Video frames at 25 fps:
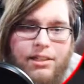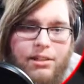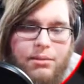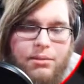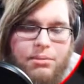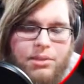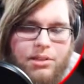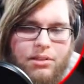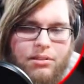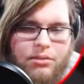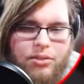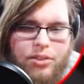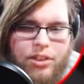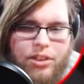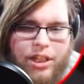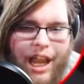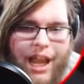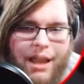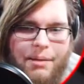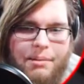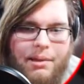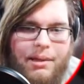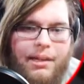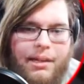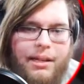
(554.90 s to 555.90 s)
guys, so I'm just gonna
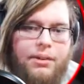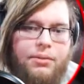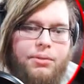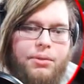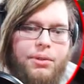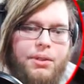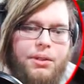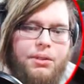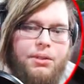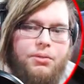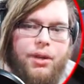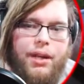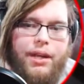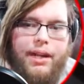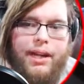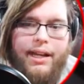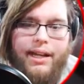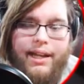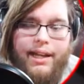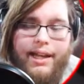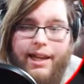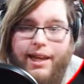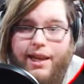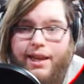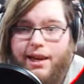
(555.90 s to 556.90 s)
chime in here really
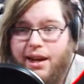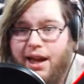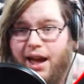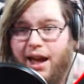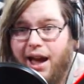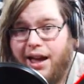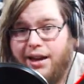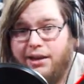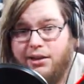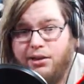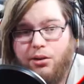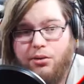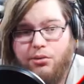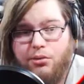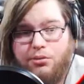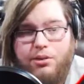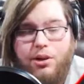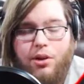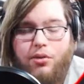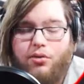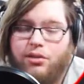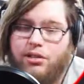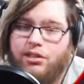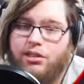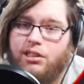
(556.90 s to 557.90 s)
quick. Again, I
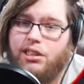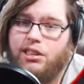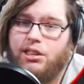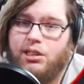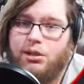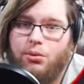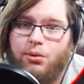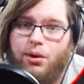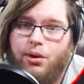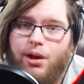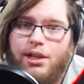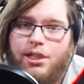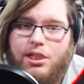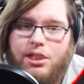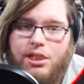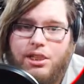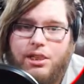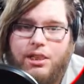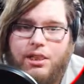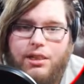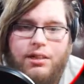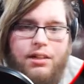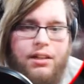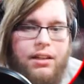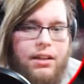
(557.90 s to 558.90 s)
don't know the
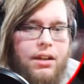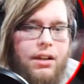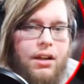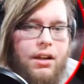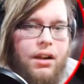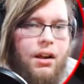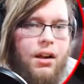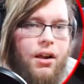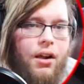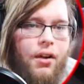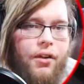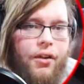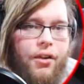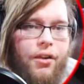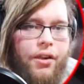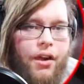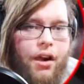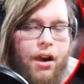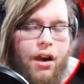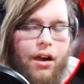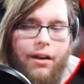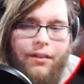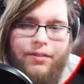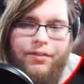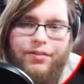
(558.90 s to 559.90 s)
situation
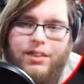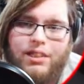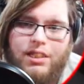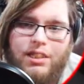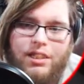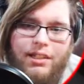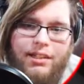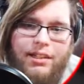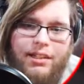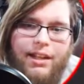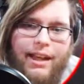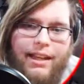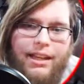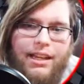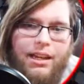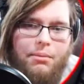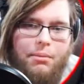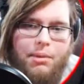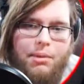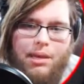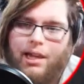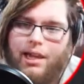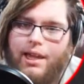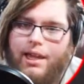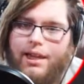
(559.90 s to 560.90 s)
of the sunlight
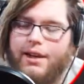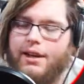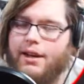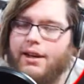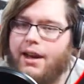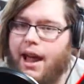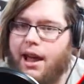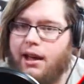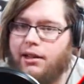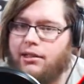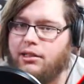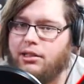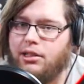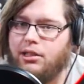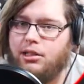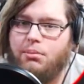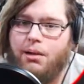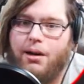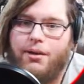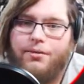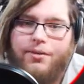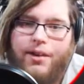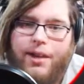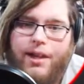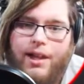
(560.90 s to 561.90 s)
coming in and how it
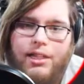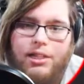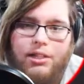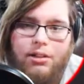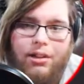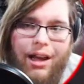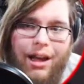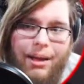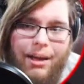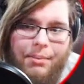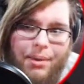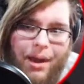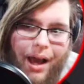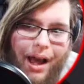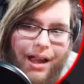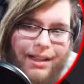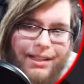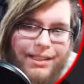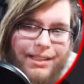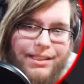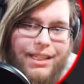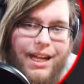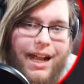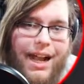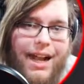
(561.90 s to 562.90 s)
looks on my face, so I
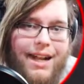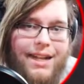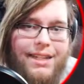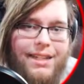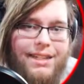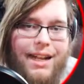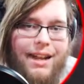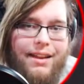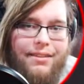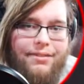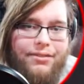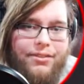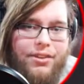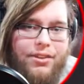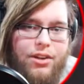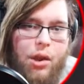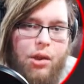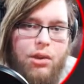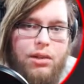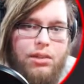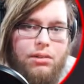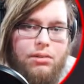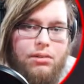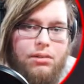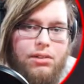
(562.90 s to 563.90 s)
apologize. I've
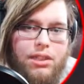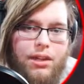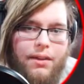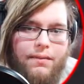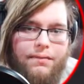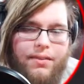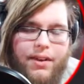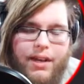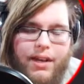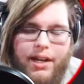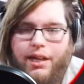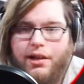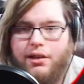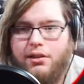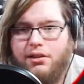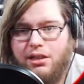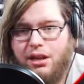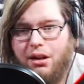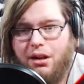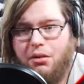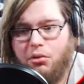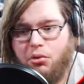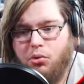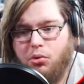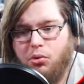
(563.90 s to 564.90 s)
noticed on some
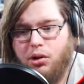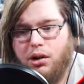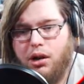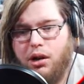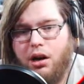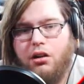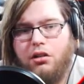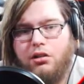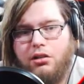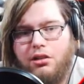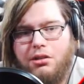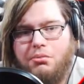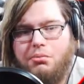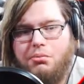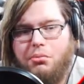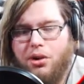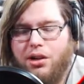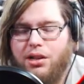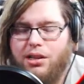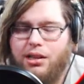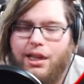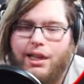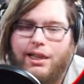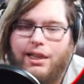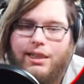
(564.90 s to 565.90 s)
videos I recorded early in the
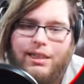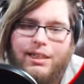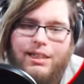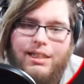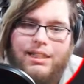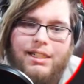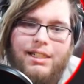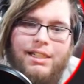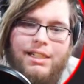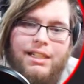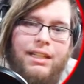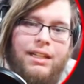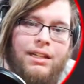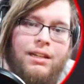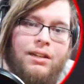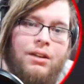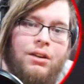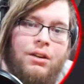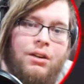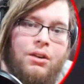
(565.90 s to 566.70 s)
morning like this,